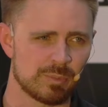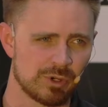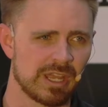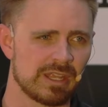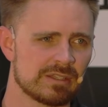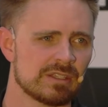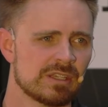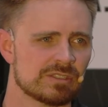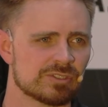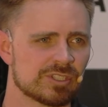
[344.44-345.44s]
brand.
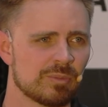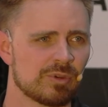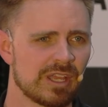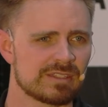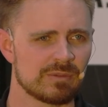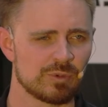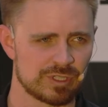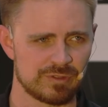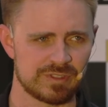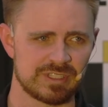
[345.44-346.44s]
So some brands have more
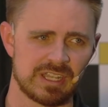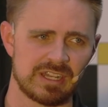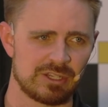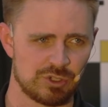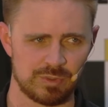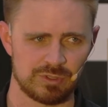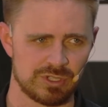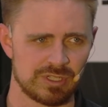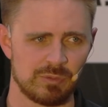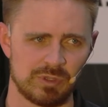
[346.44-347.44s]
sophisticated
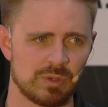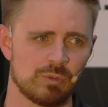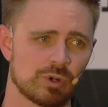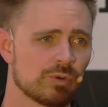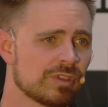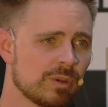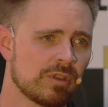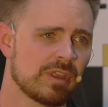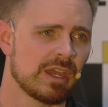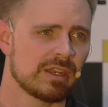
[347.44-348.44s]
attribution and we can work with them
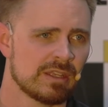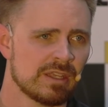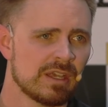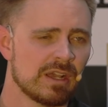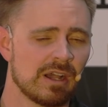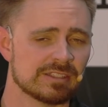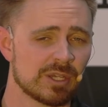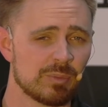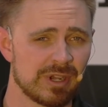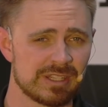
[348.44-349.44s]
on that.
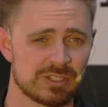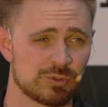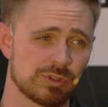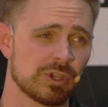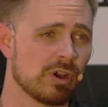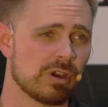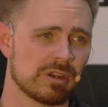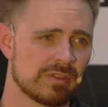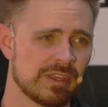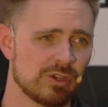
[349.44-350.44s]
Some brands it's really
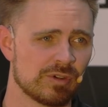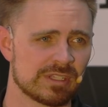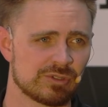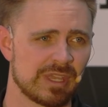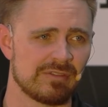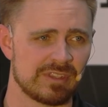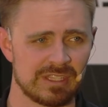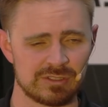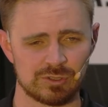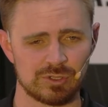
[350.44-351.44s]
hard. They don't necessarily have the
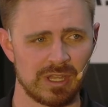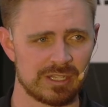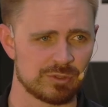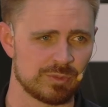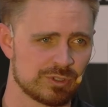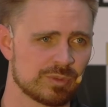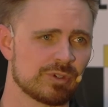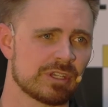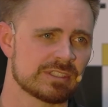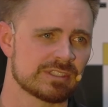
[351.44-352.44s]
internal attribution
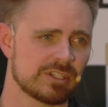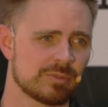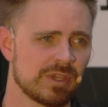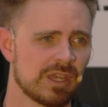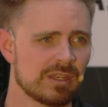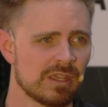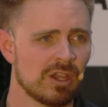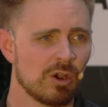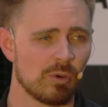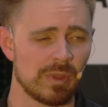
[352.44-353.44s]
process set up yet,
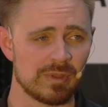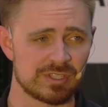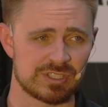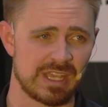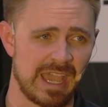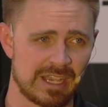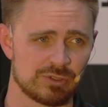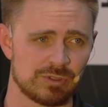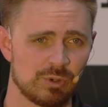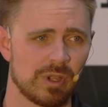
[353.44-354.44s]
or maybe it's just
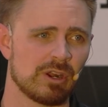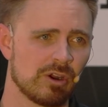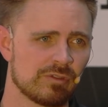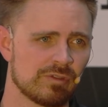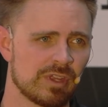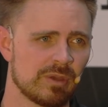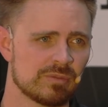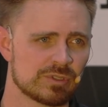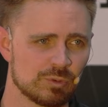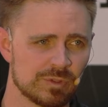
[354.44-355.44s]
actually quite hard for
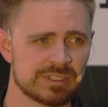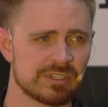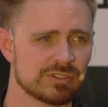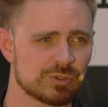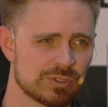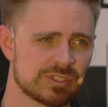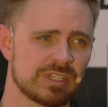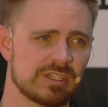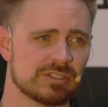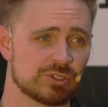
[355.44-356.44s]
them. So retail stores
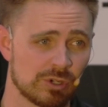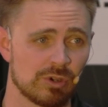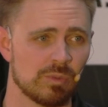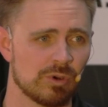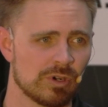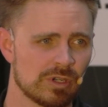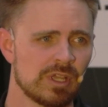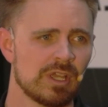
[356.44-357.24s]
tend to struggle more